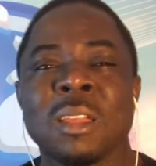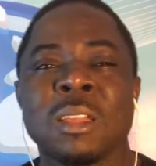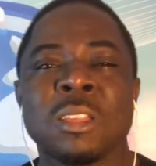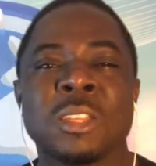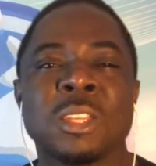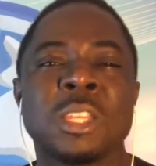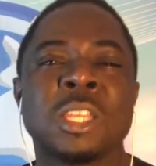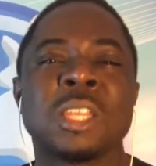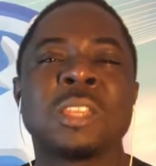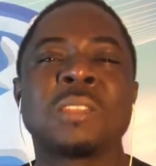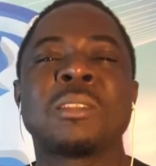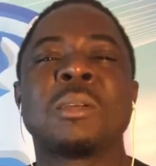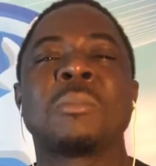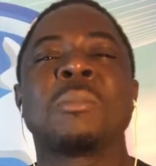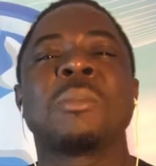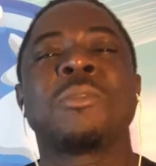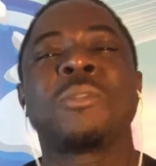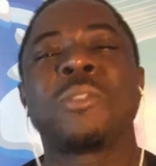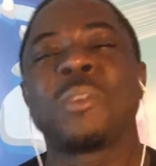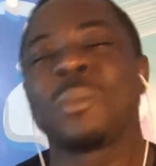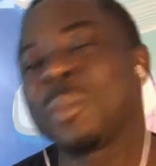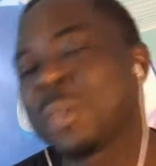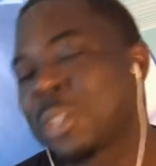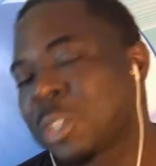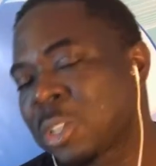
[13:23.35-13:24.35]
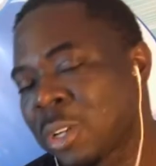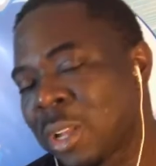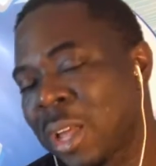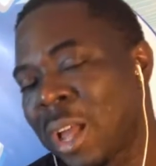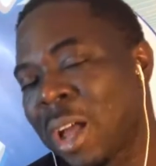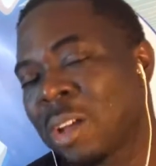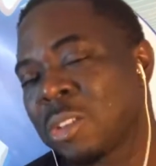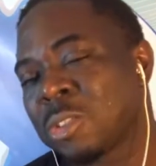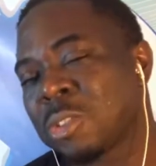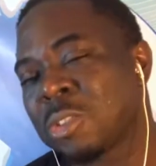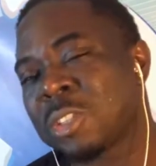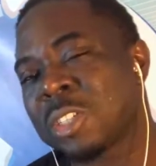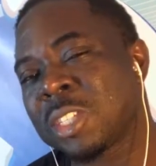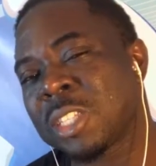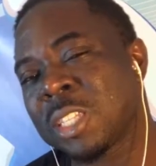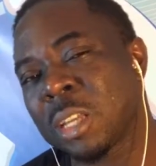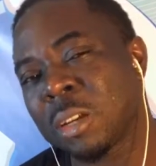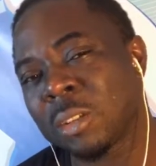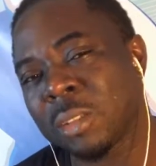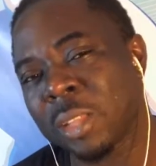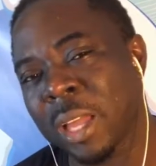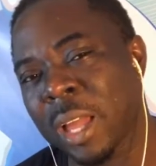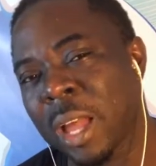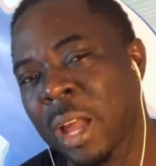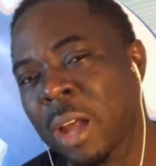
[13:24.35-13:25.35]
You give them information on how to
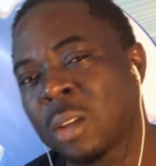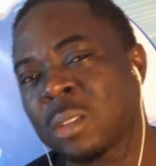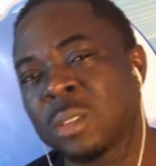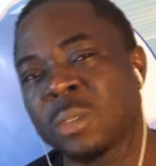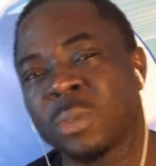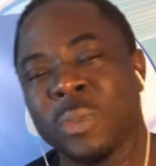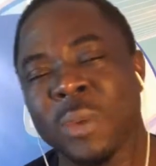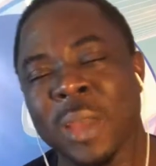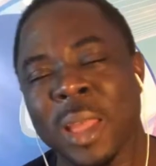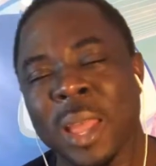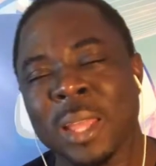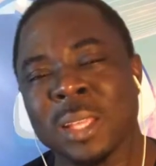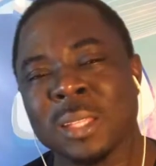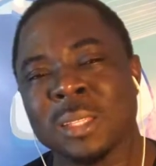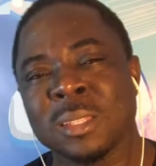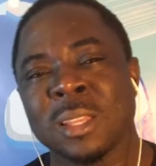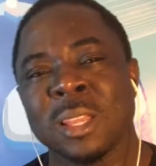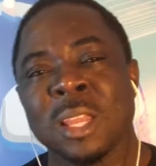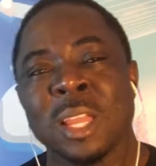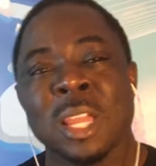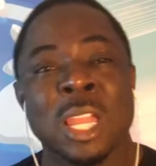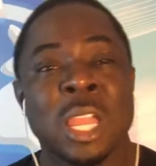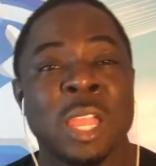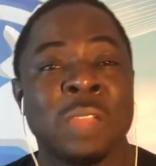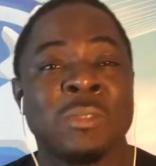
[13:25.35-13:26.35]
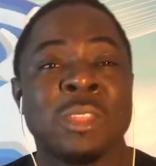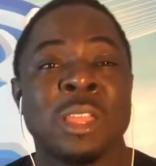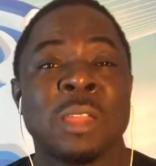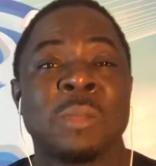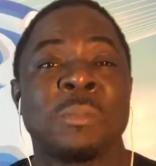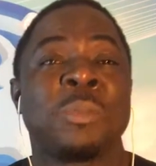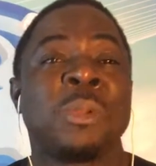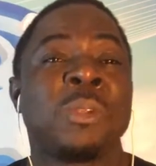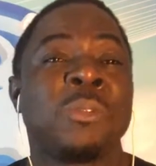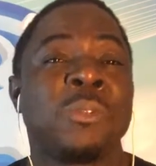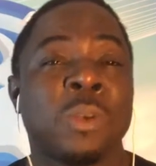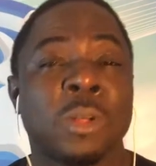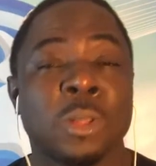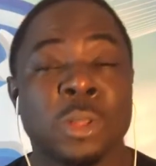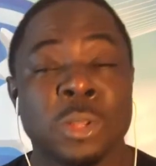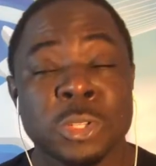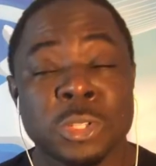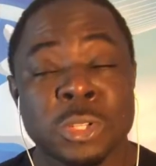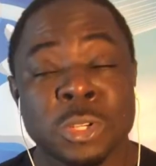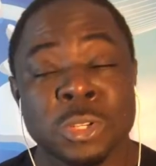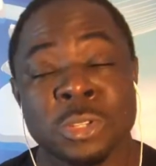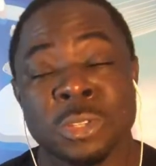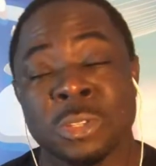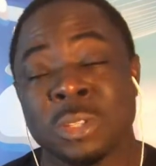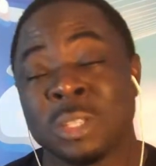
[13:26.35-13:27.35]
sell their house fast. If they're in
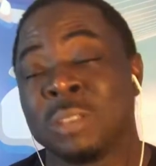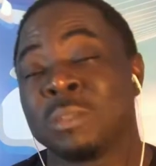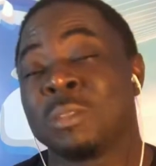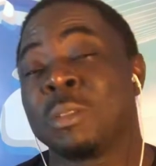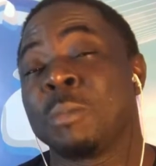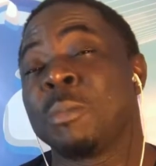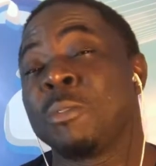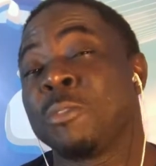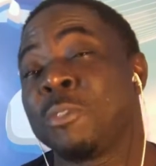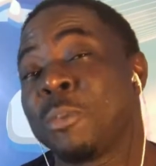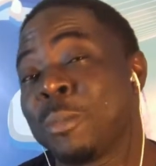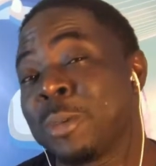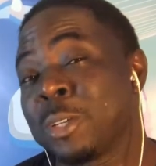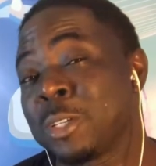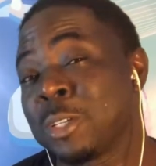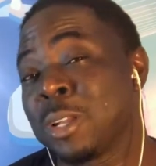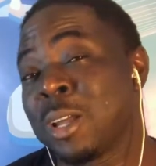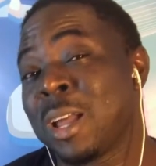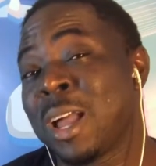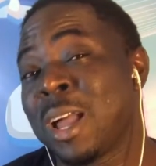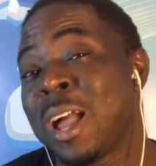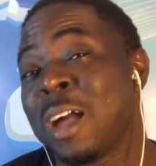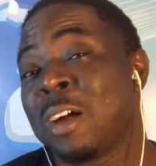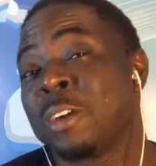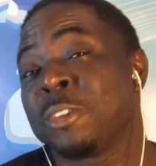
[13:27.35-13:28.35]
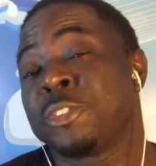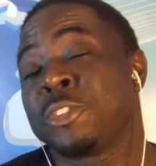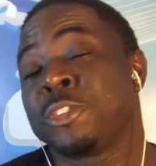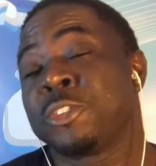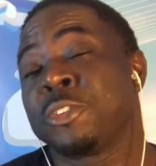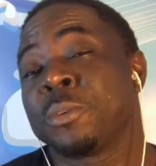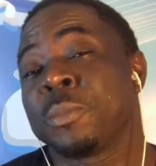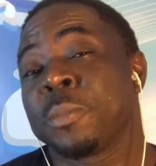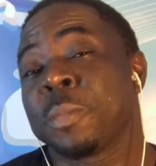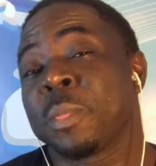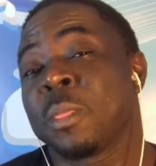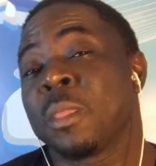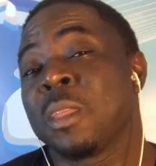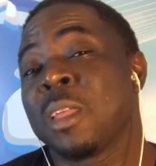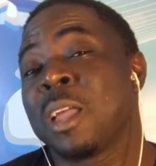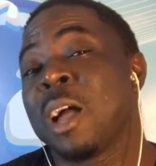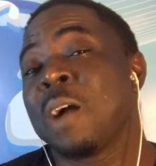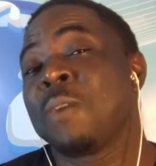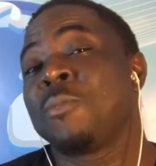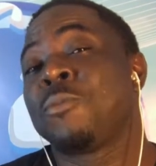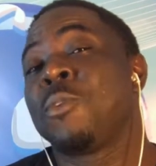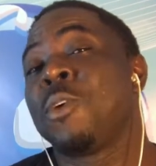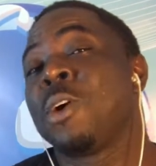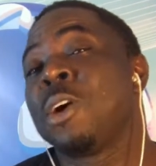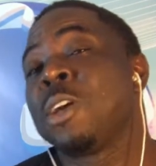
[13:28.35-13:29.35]
pre-foreclosure, you give them information on how to
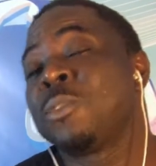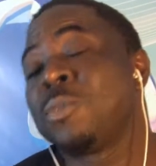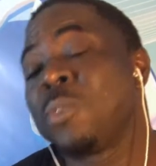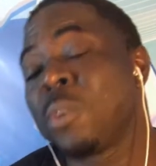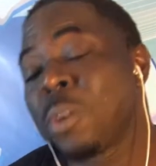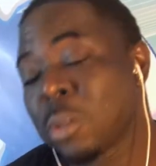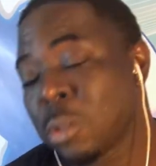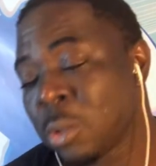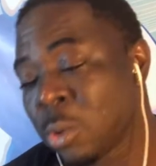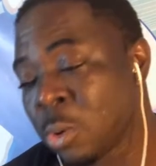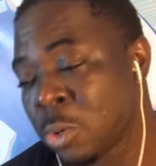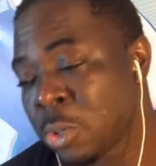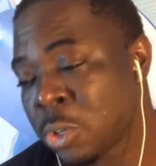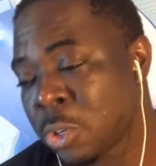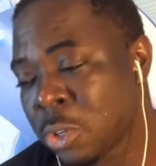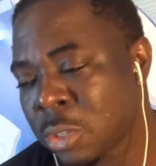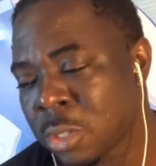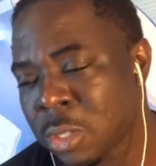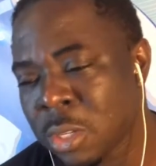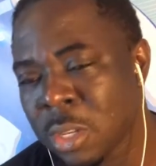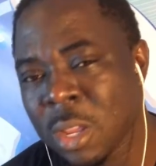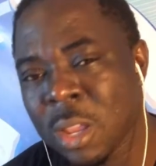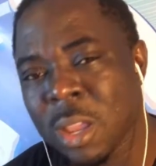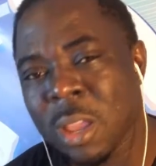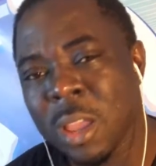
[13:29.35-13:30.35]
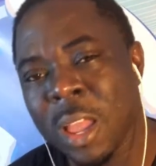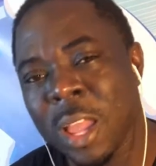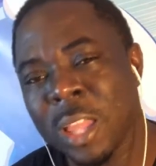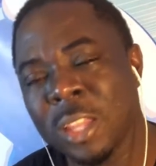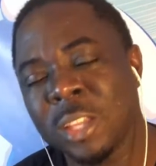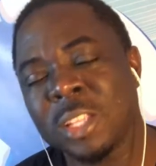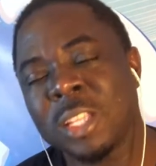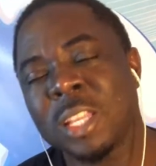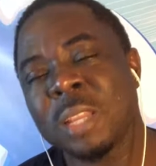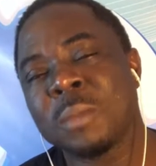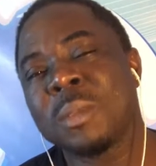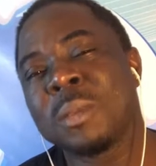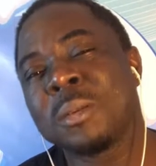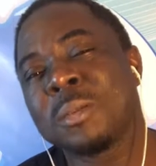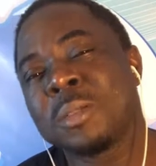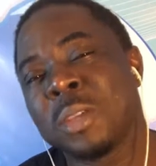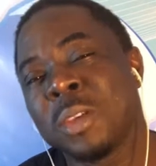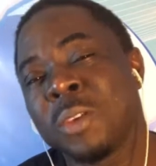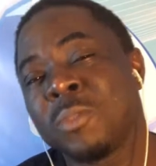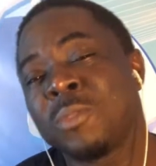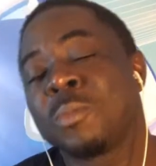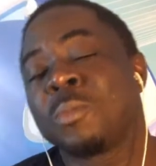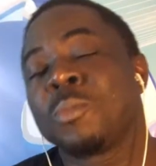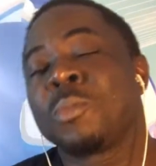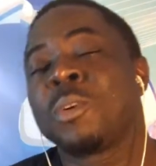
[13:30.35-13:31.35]
avoid foreclosures. And you take them to
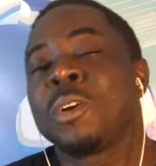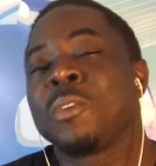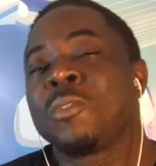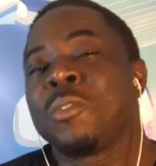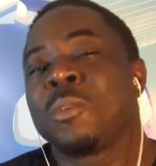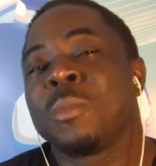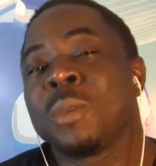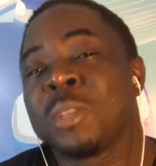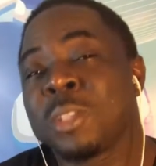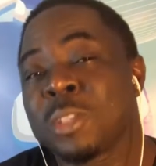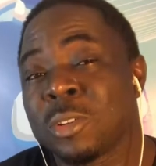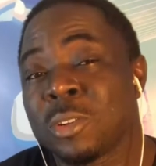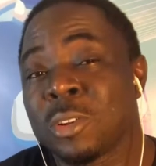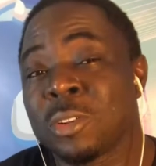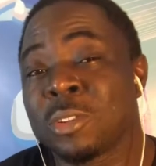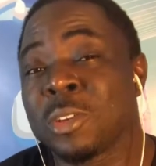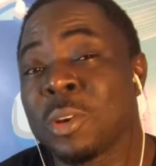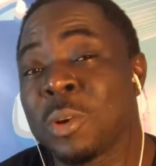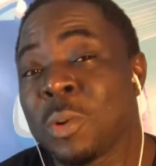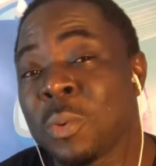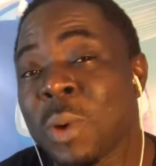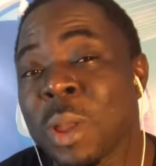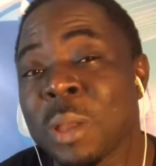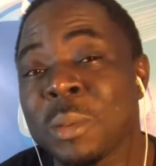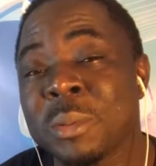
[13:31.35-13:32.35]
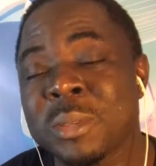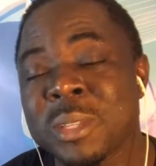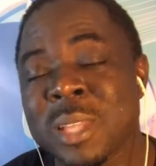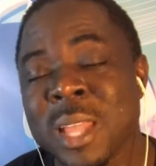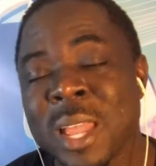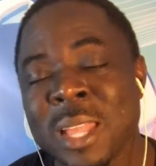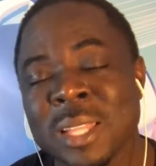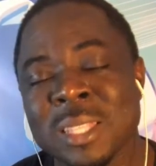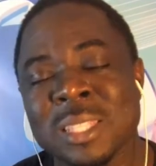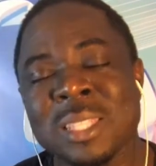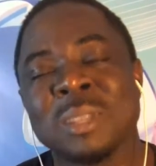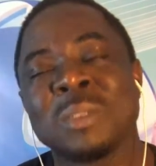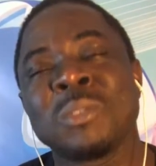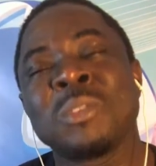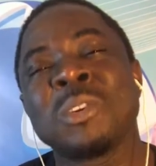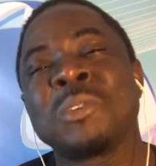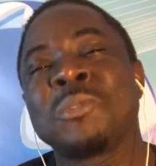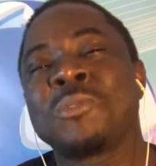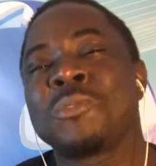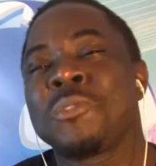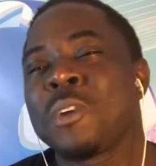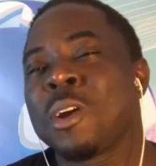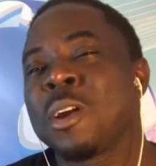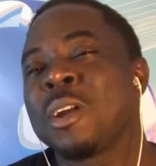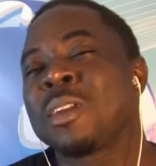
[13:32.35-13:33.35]
even more information on your website,
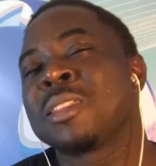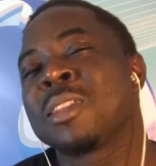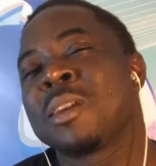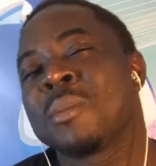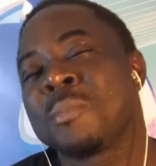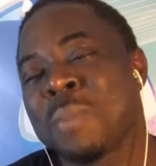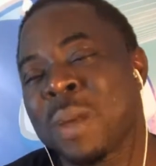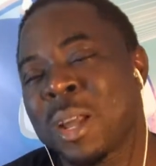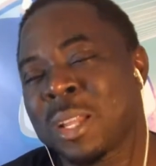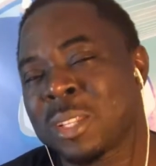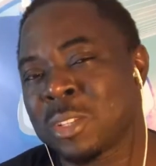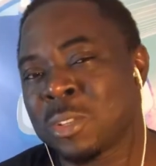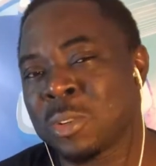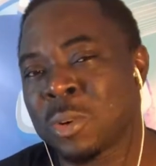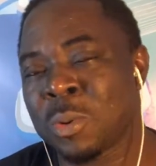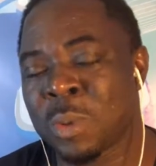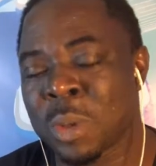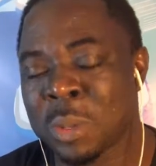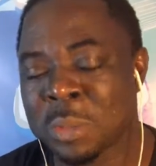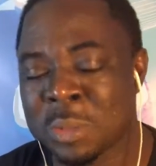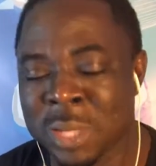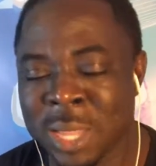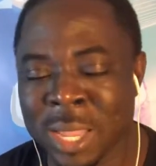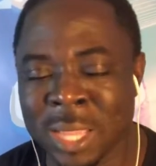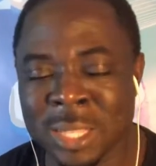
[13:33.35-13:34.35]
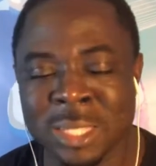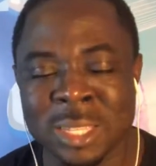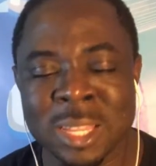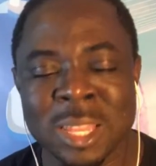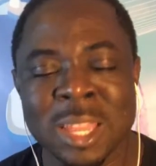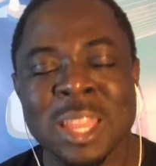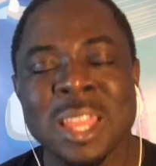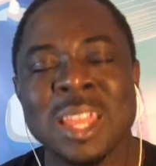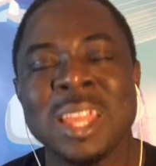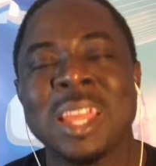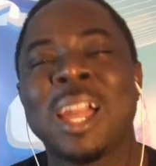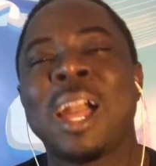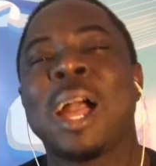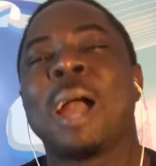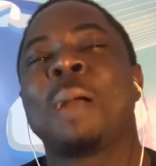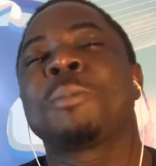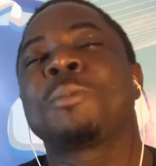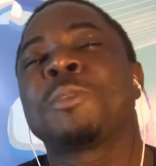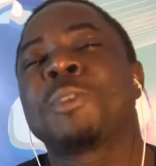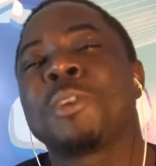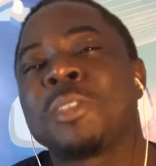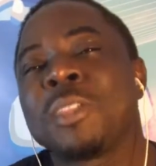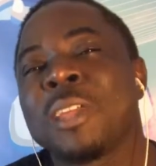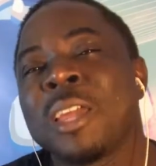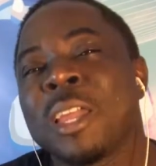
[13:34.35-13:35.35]
refer them back to your website,
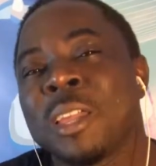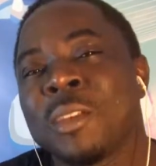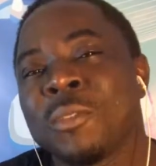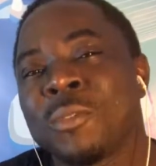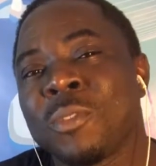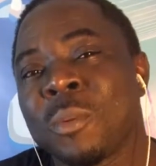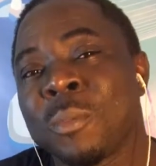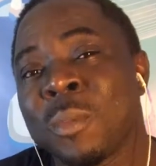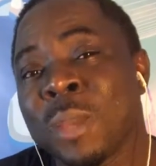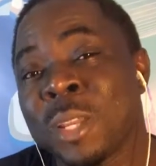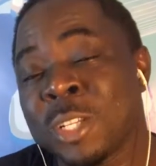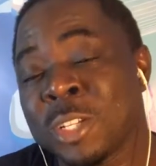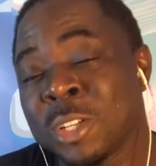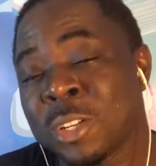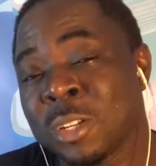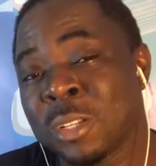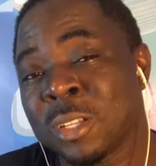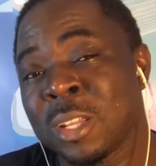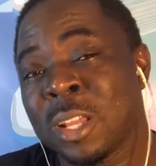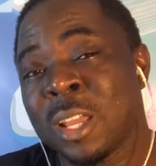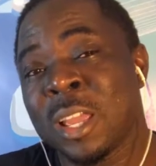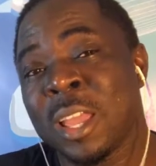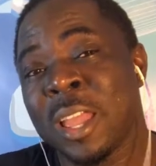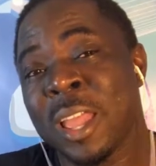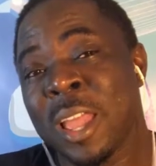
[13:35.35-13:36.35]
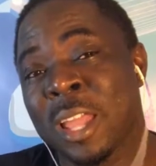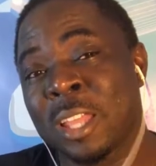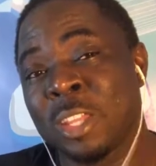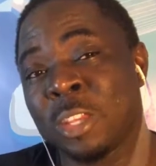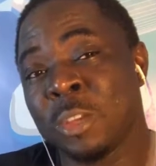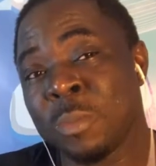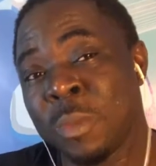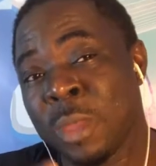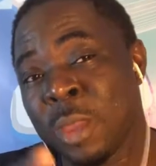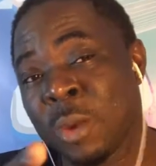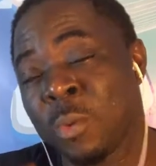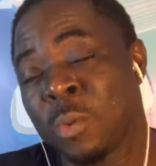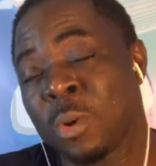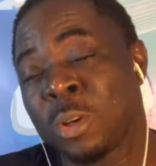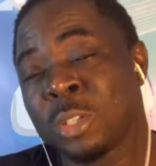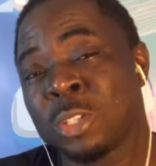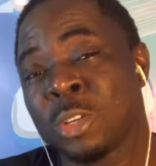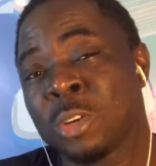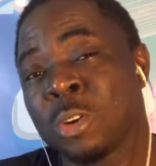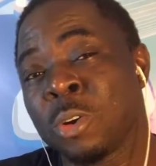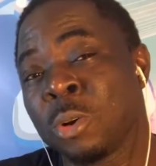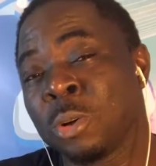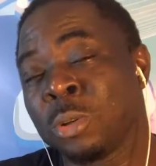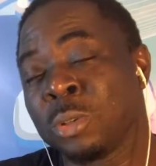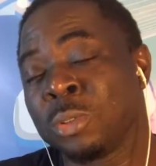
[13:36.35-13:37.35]
capture their information, and you may want to
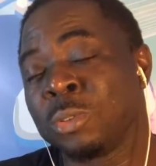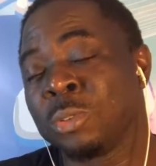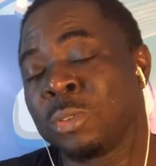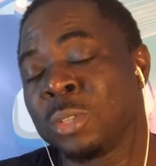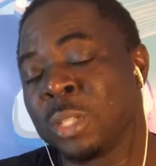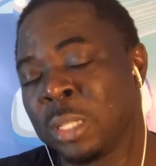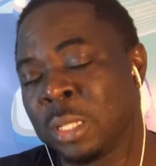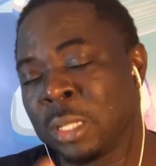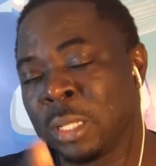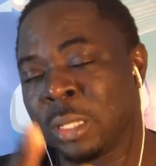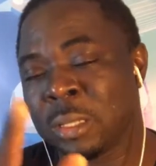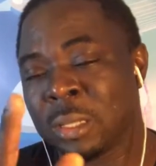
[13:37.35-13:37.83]
go through the,